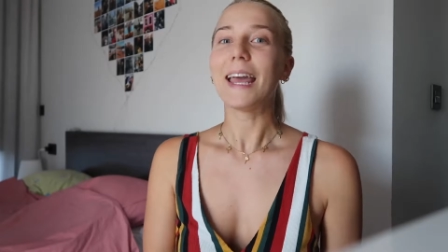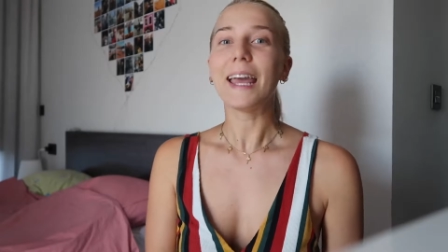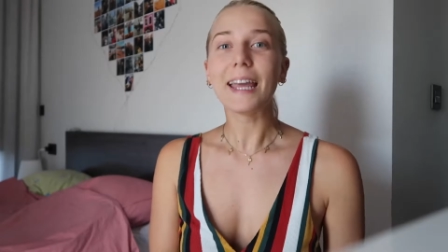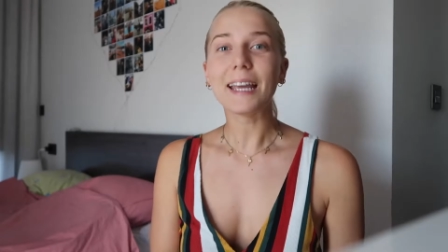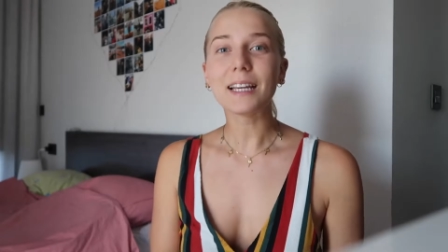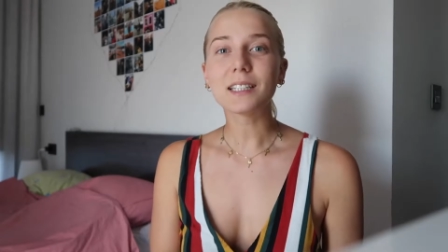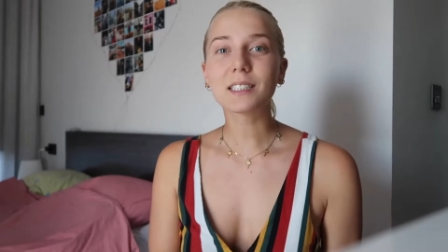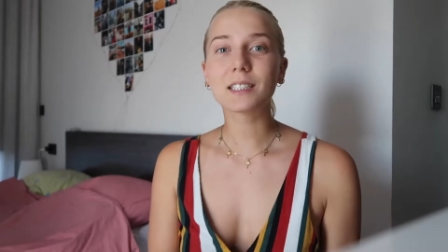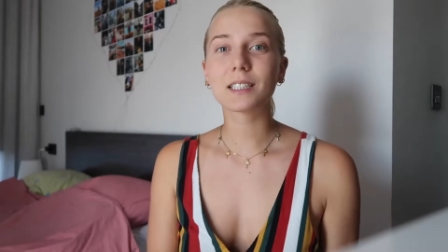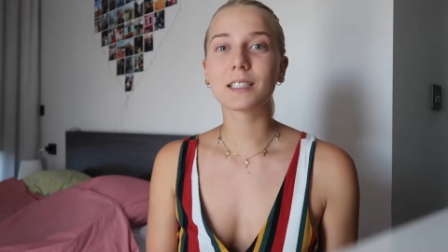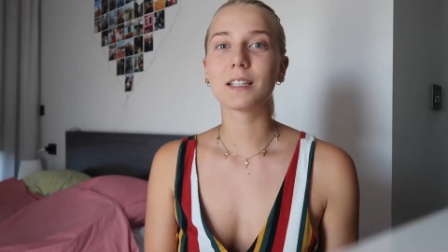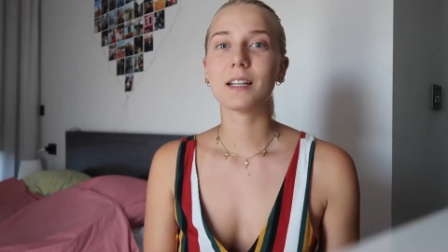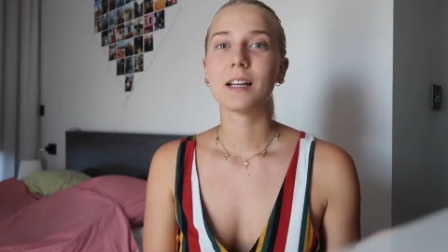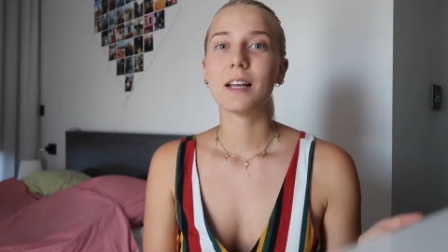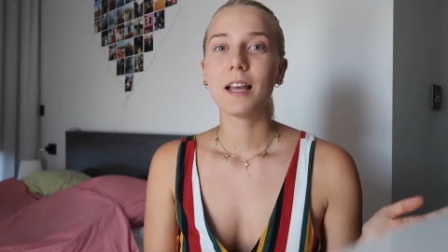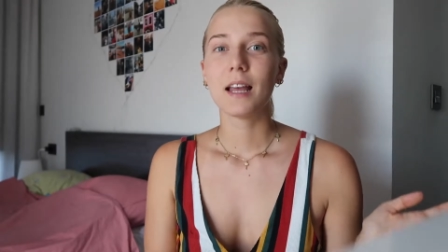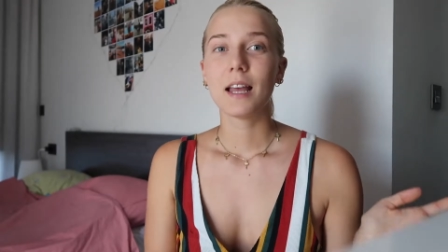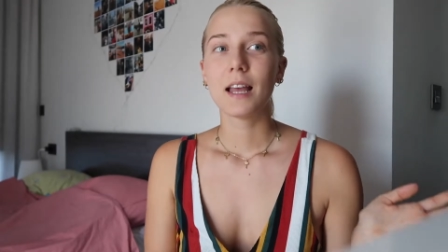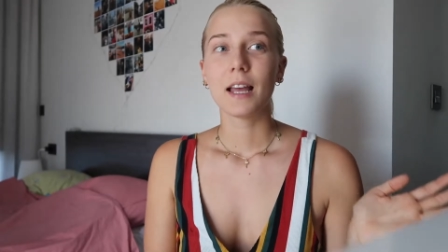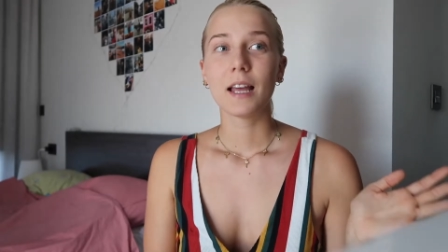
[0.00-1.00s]
is
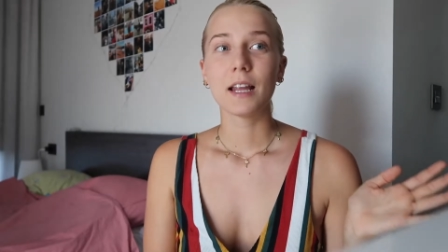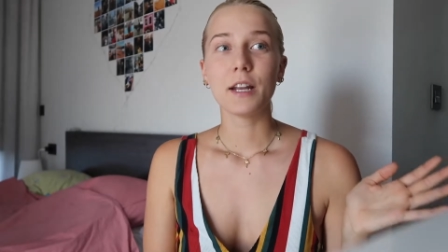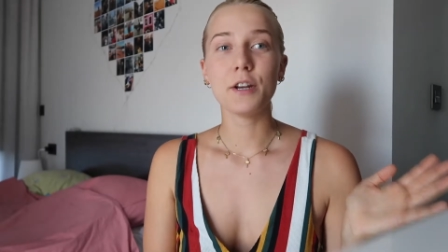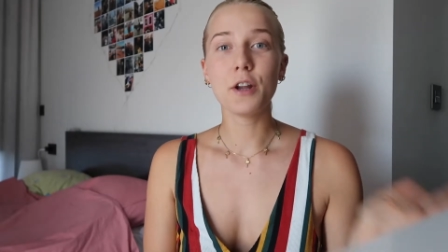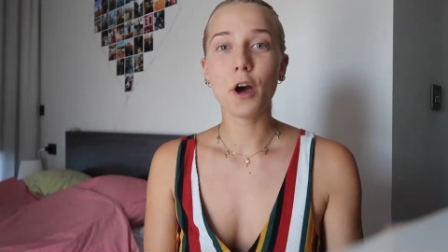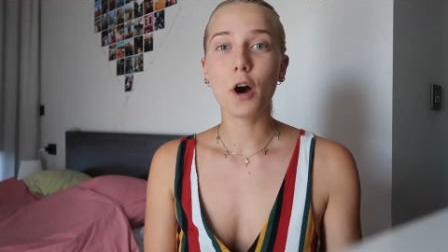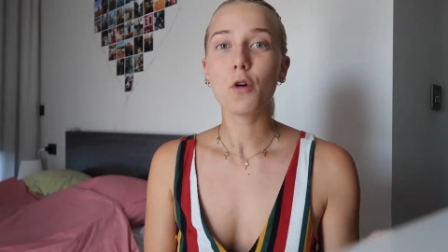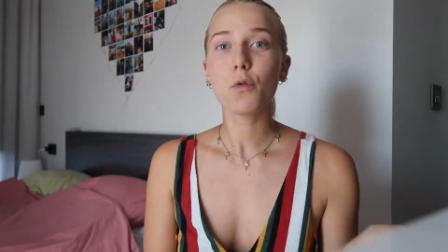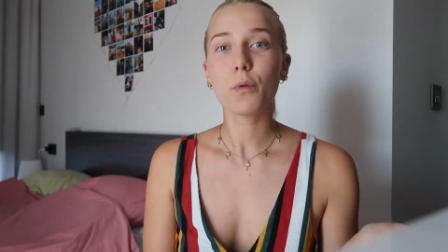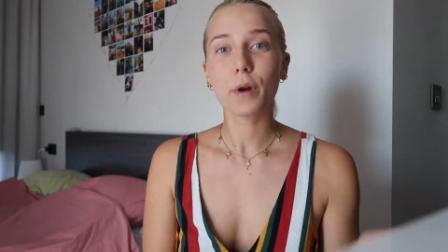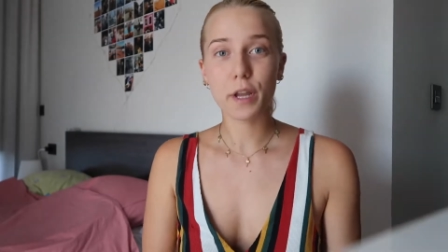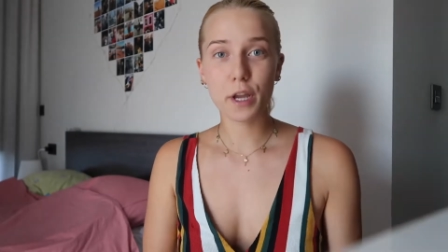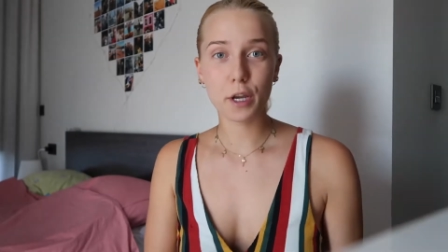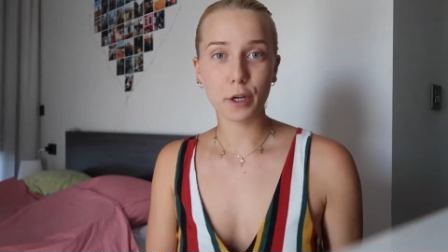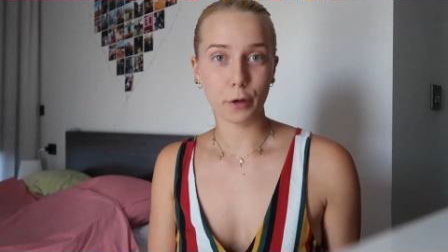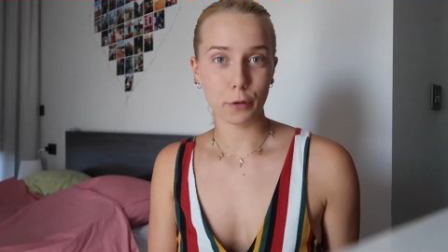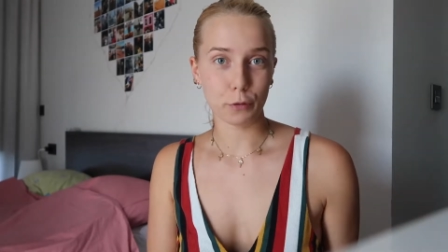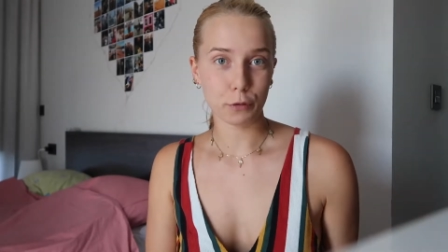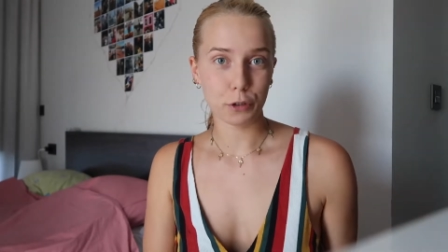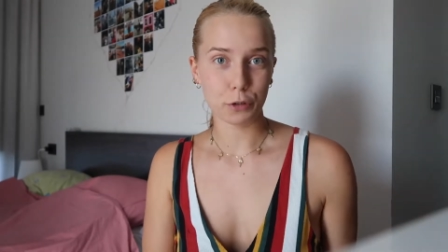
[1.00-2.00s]
know where you
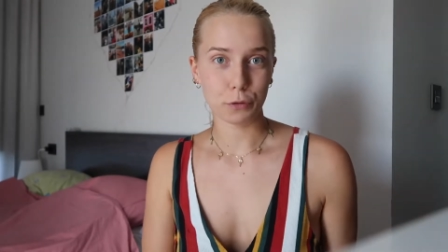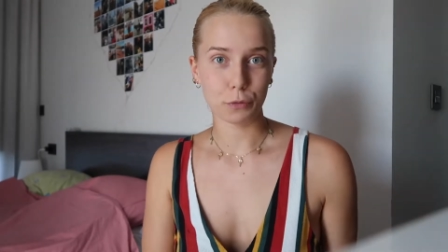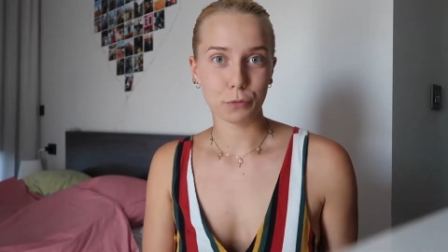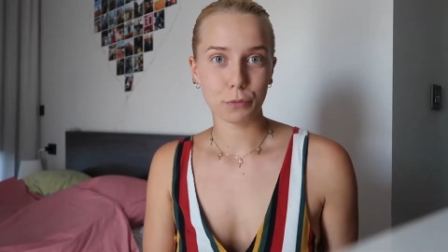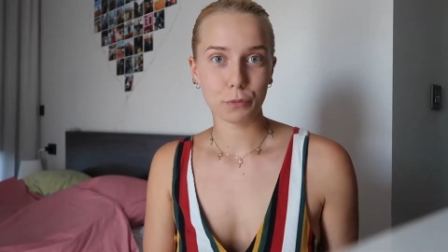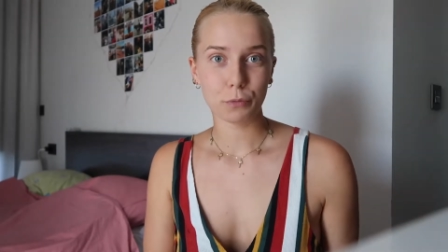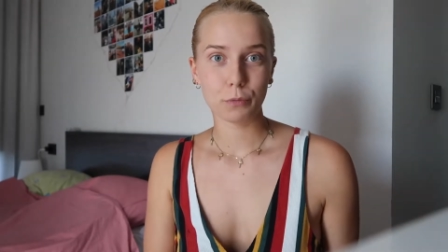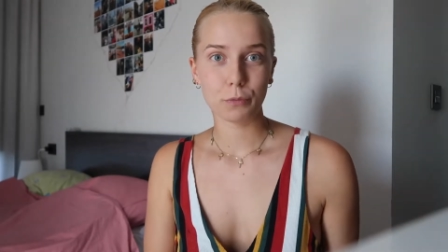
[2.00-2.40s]
go to.